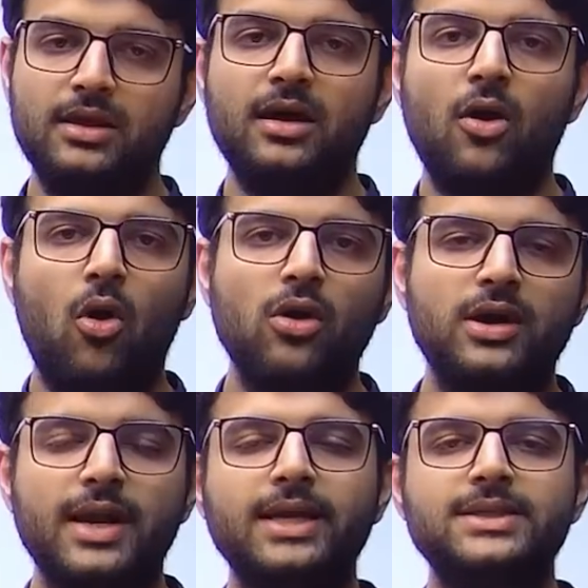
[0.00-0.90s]
the
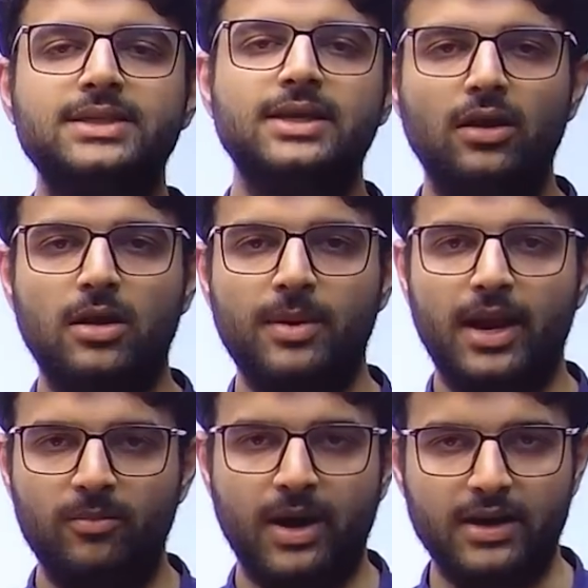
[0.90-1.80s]
organization that
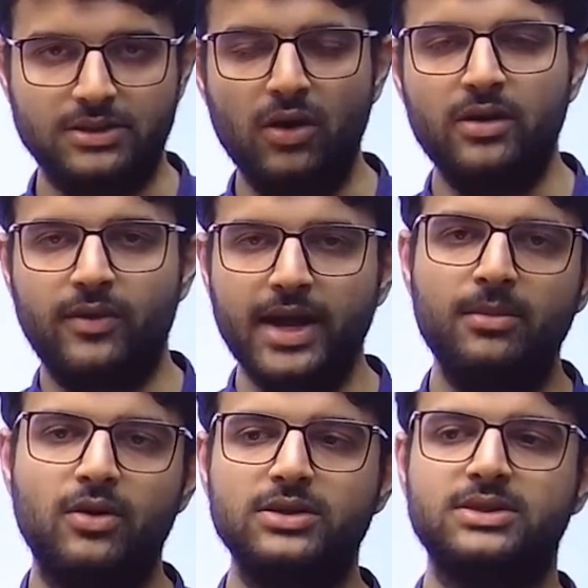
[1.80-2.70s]
you're applying to matters a lot.
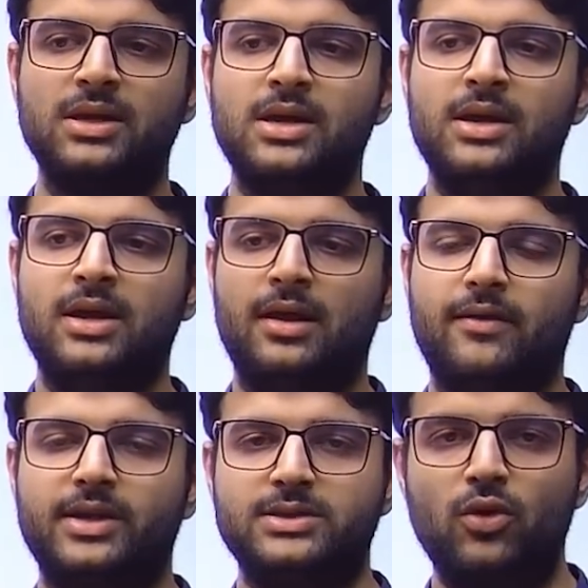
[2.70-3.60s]
Why? Because
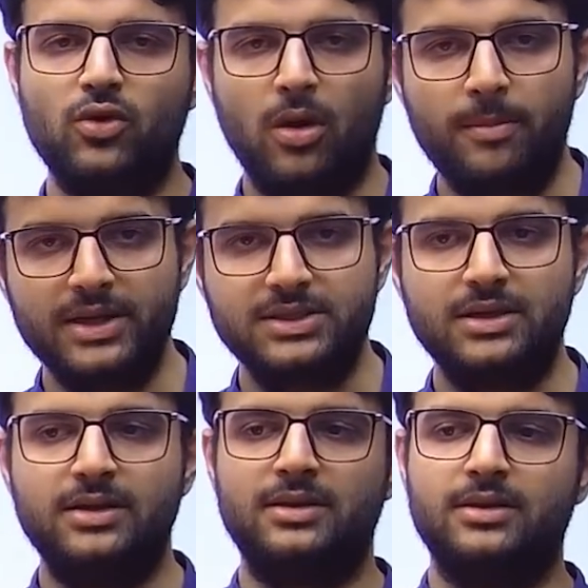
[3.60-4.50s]
if there is more
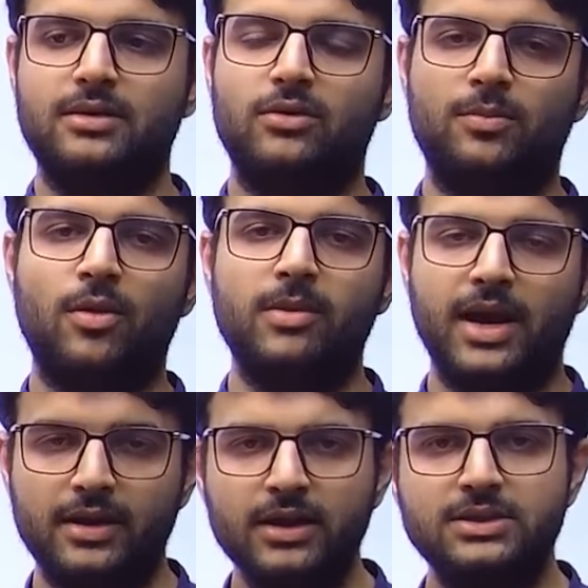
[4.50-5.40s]
competition, you'll
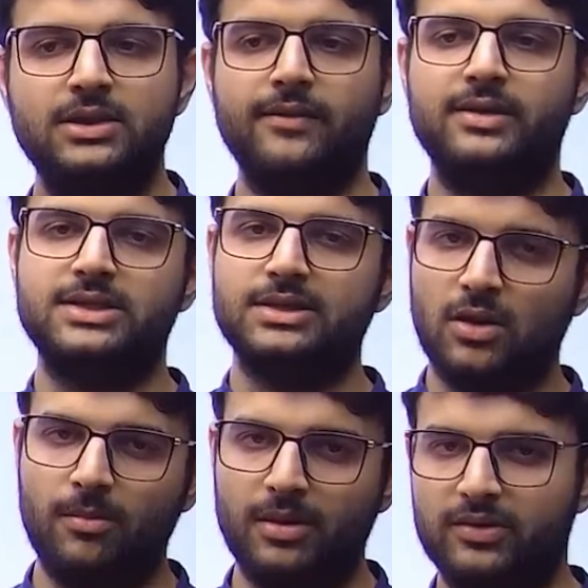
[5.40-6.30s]
probably get crushed. If
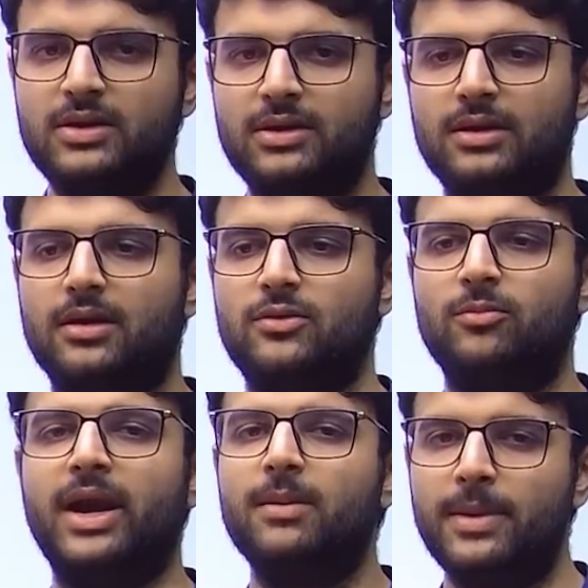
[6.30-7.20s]
there's less competition,
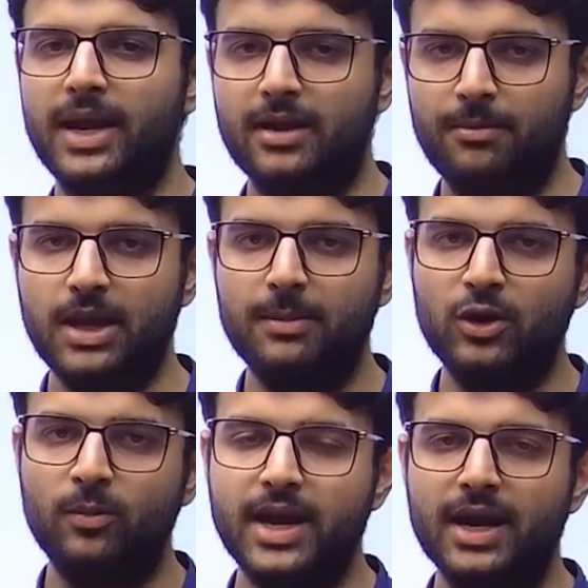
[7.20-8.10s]
you might make,
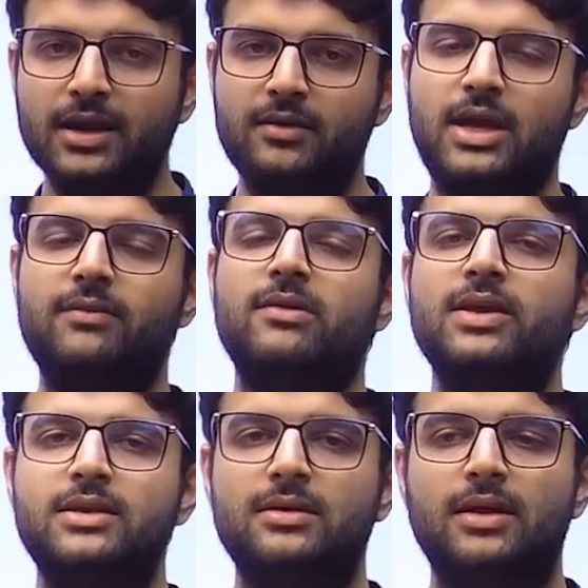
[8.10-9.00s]
be able to make it in
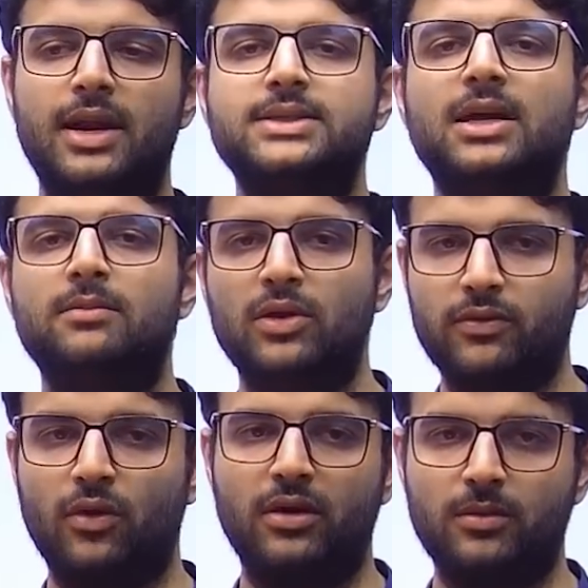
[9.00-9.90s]
even with lesser
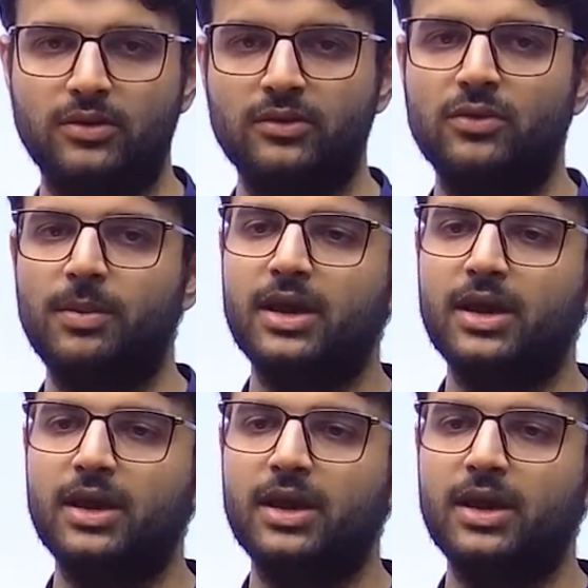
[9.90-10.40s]
amount of contribution.